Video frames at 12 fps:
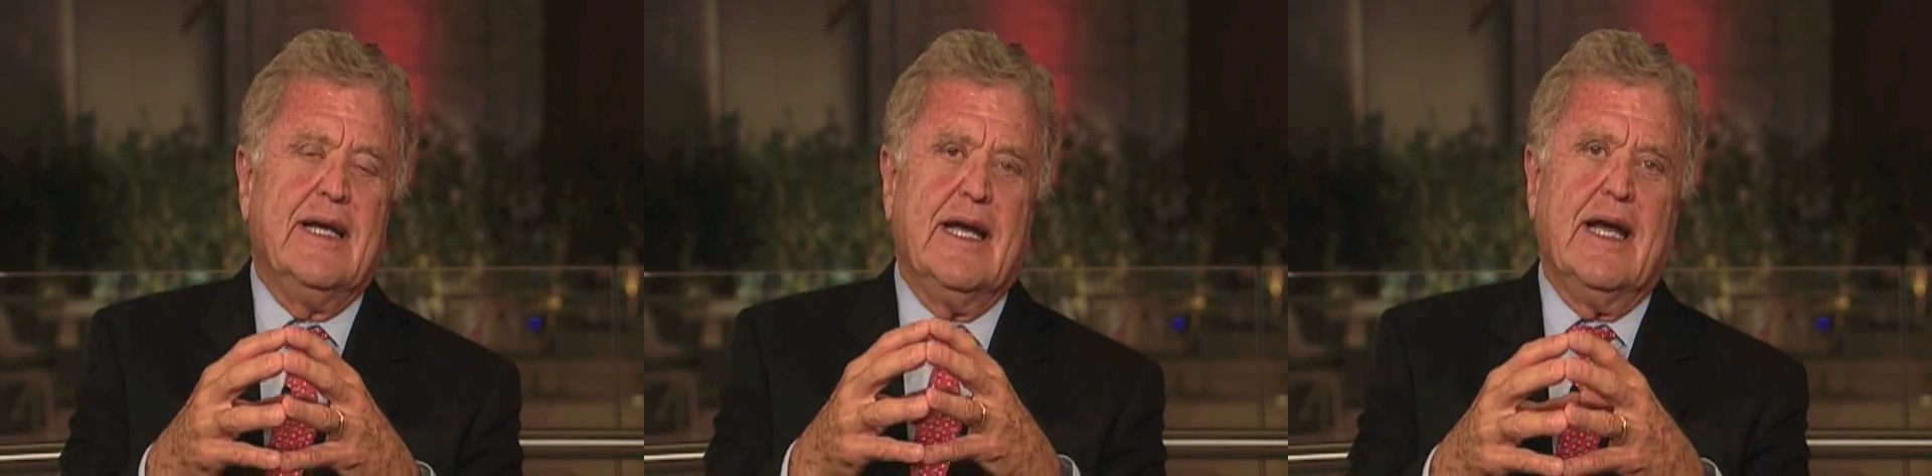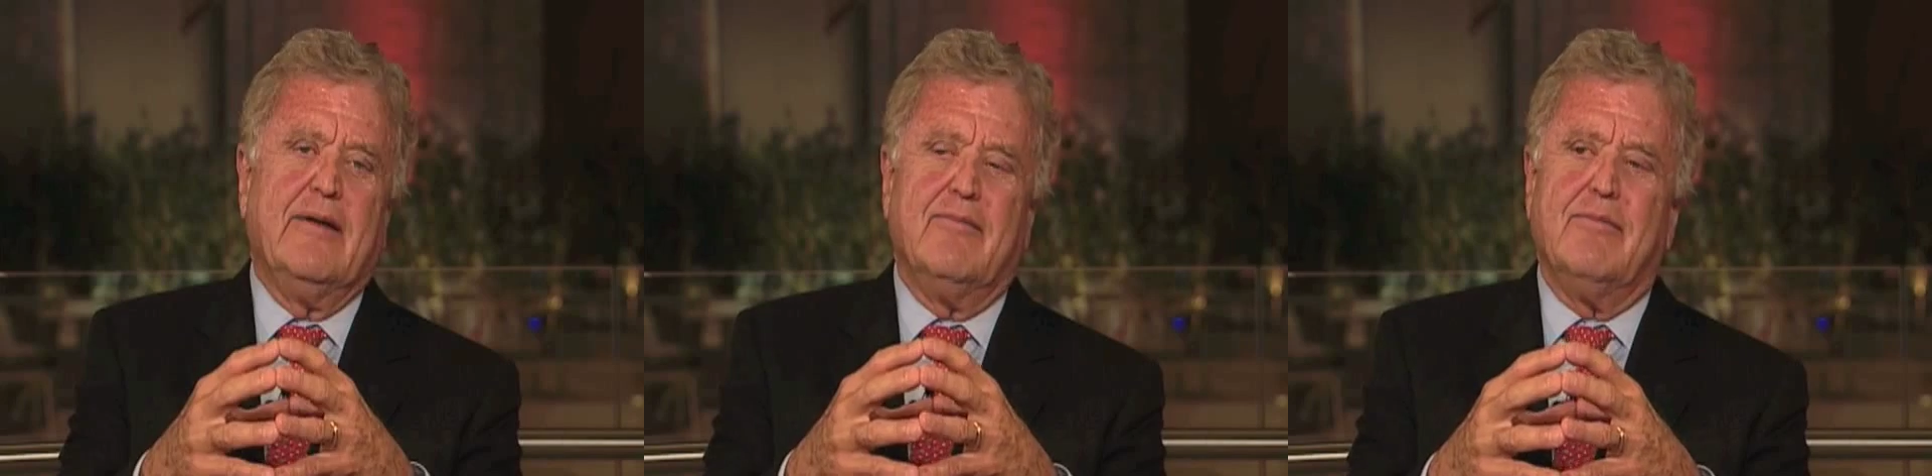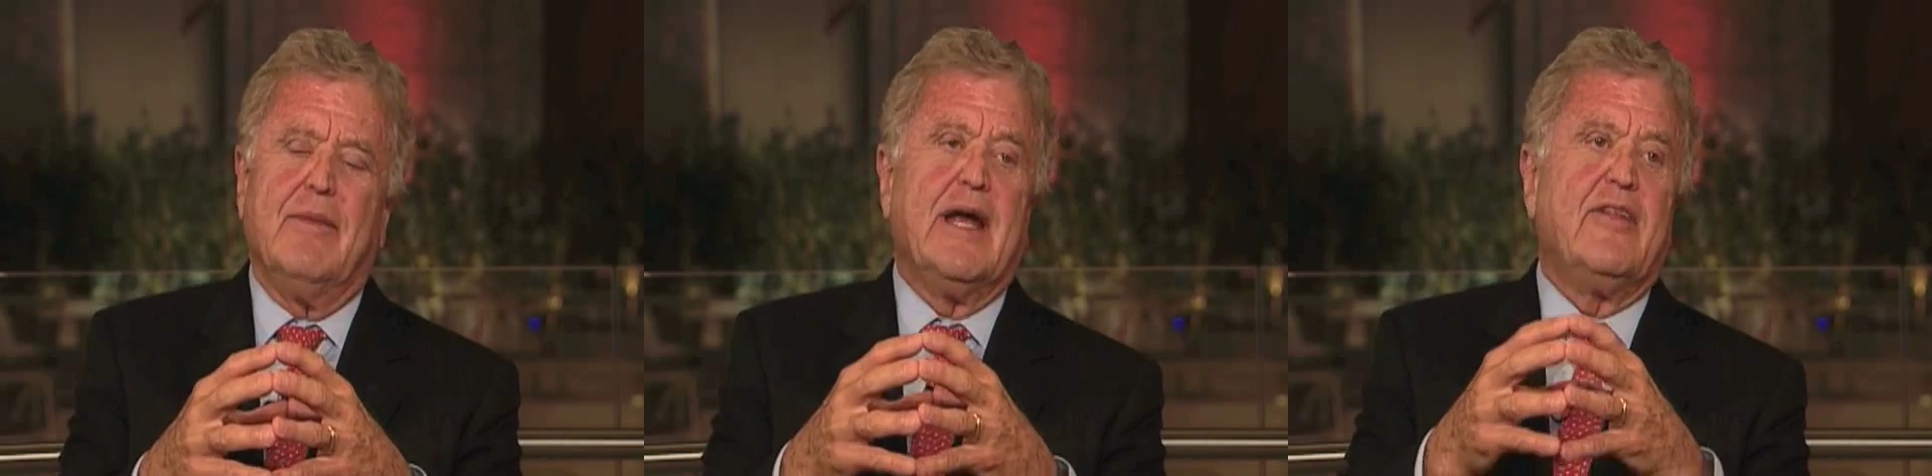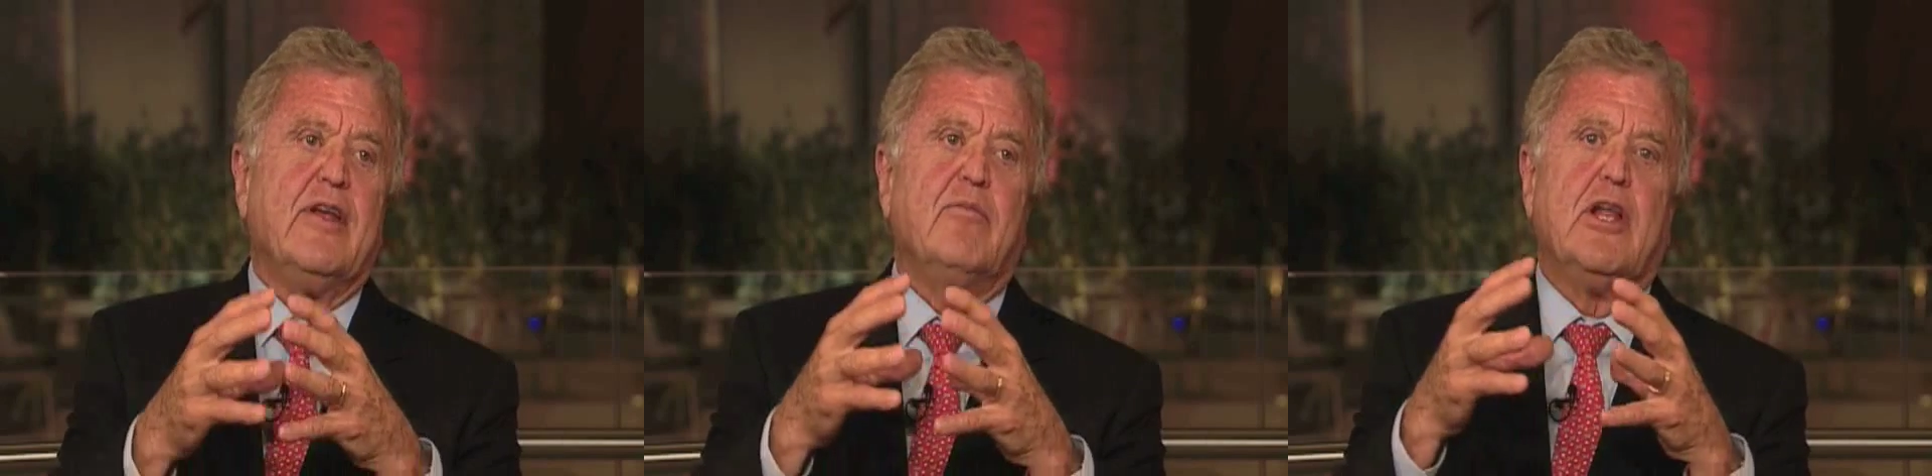and
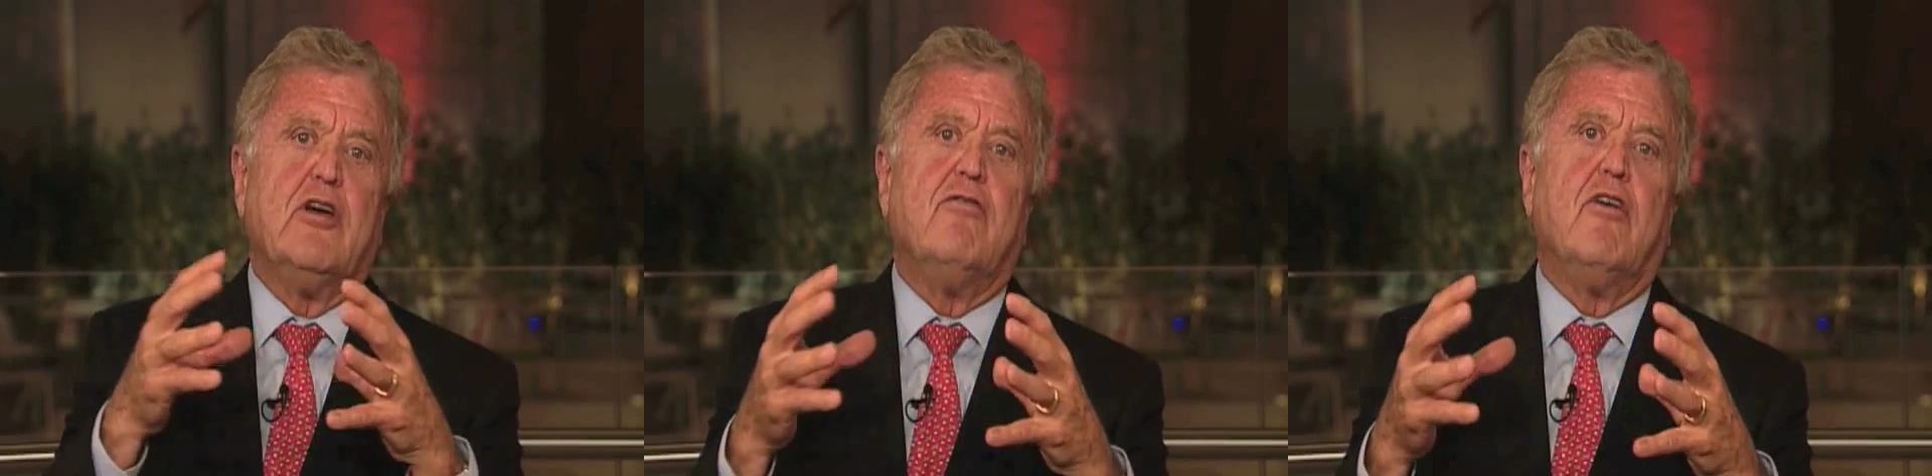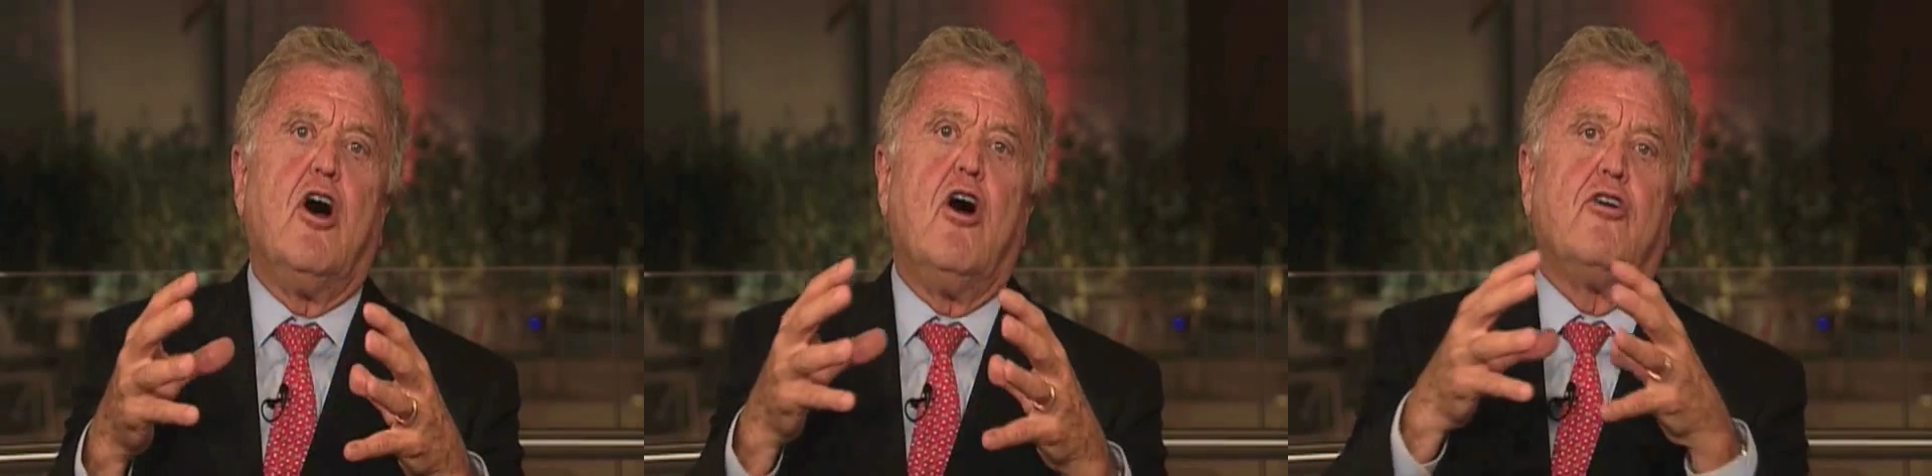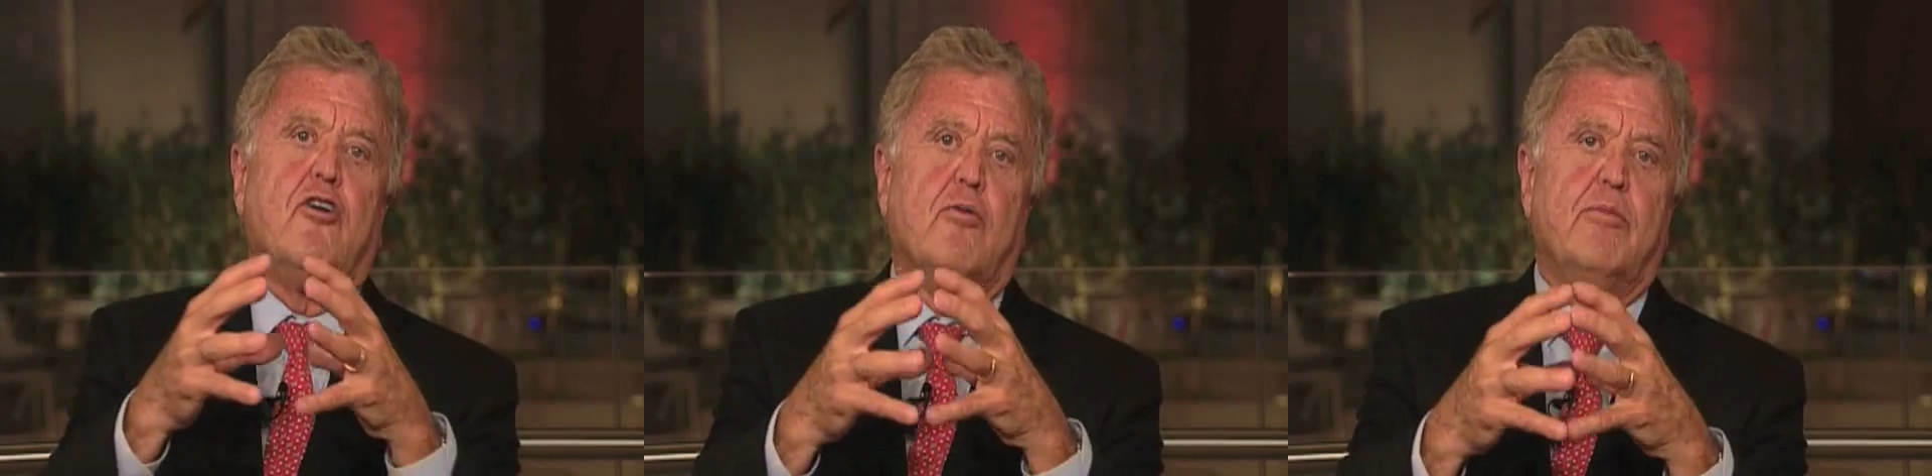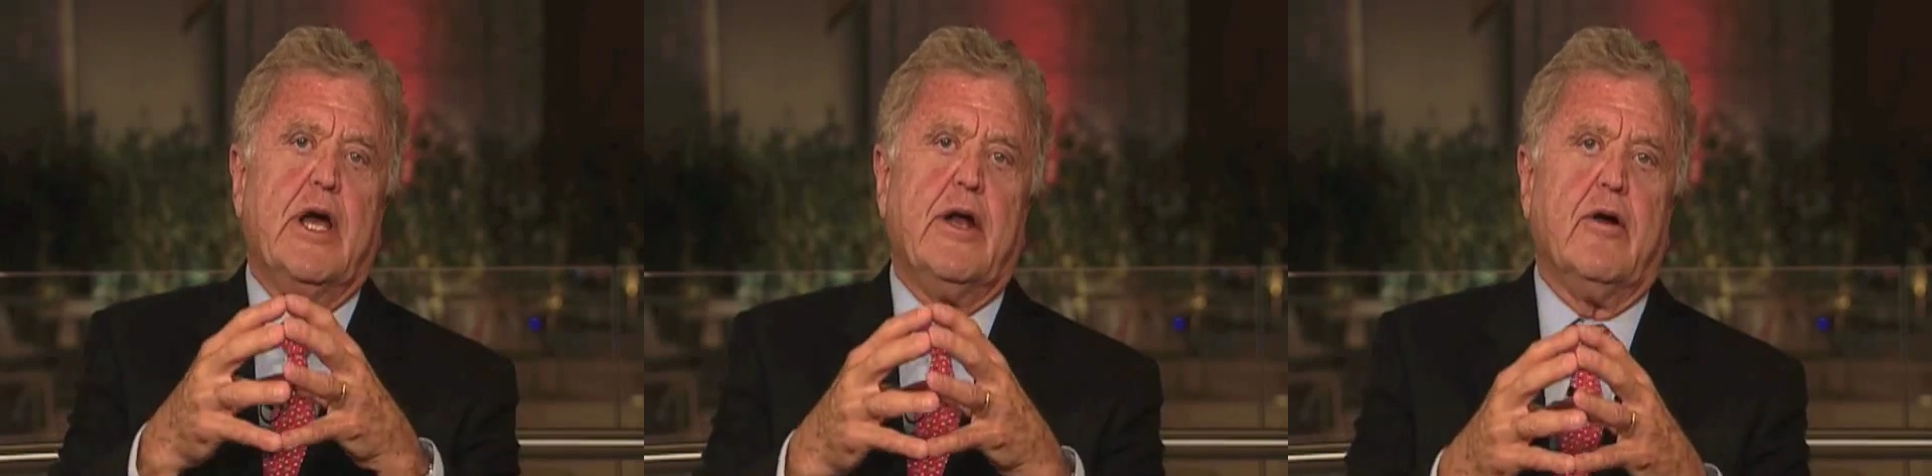make them live longer,
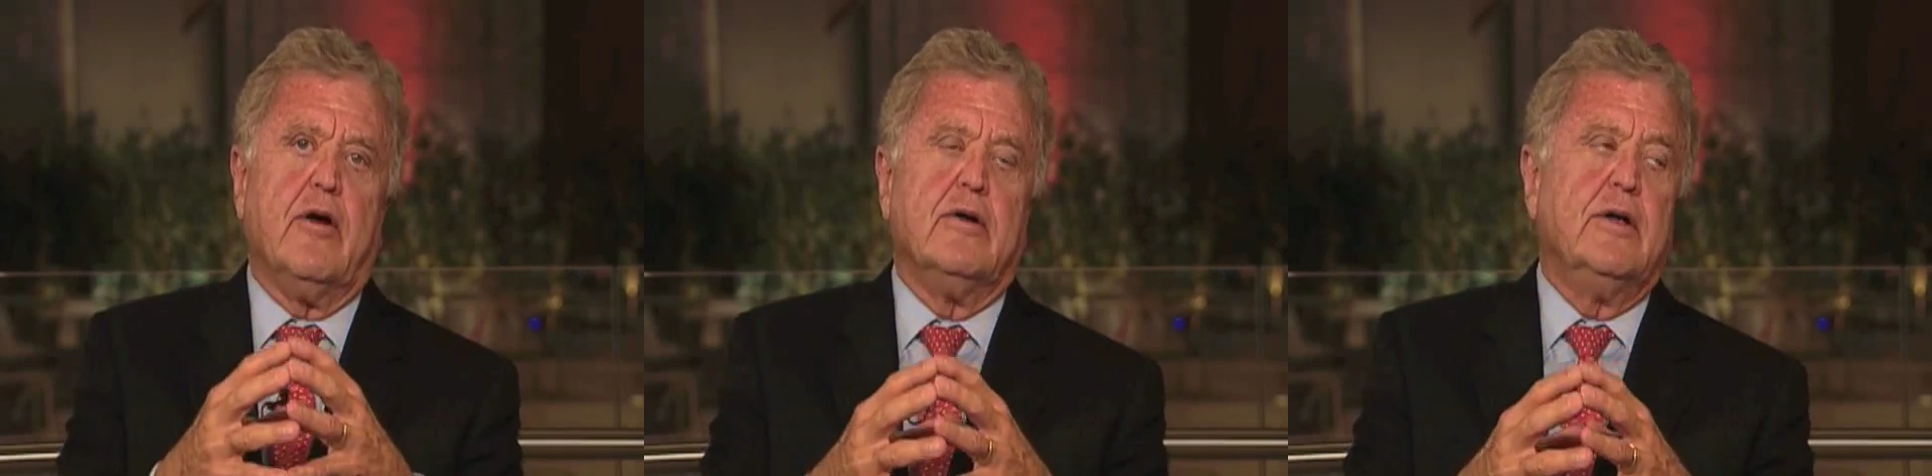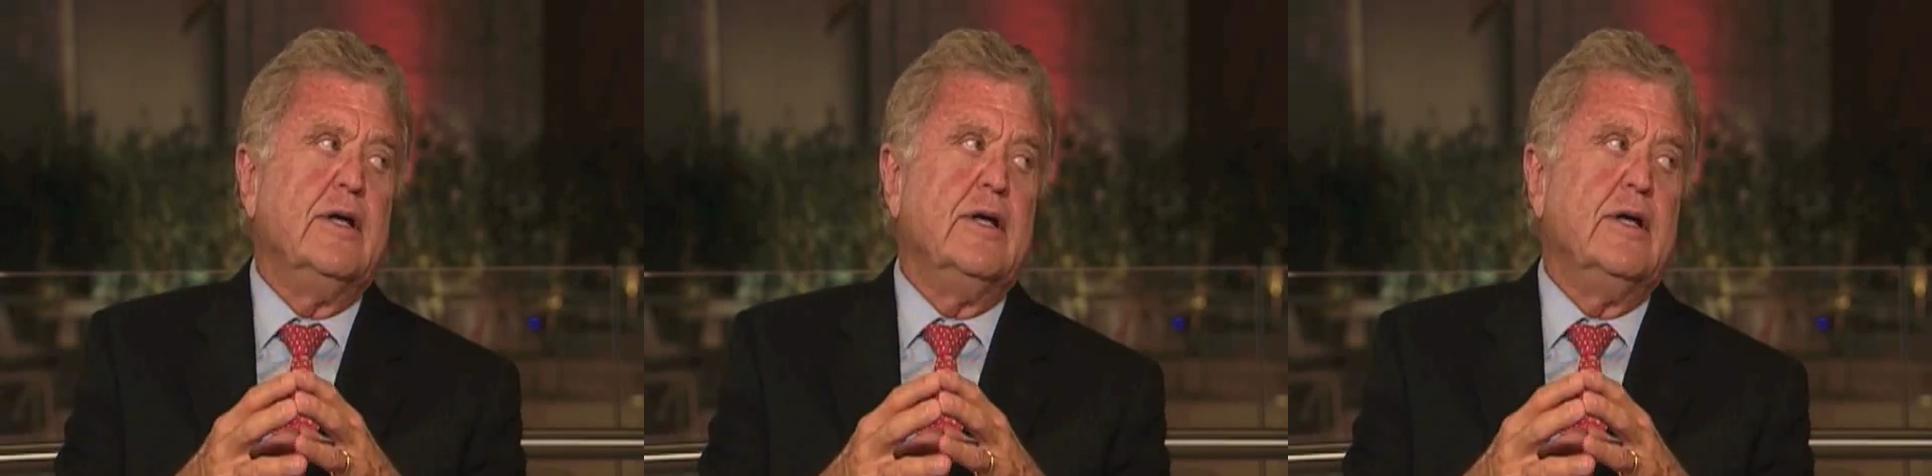better.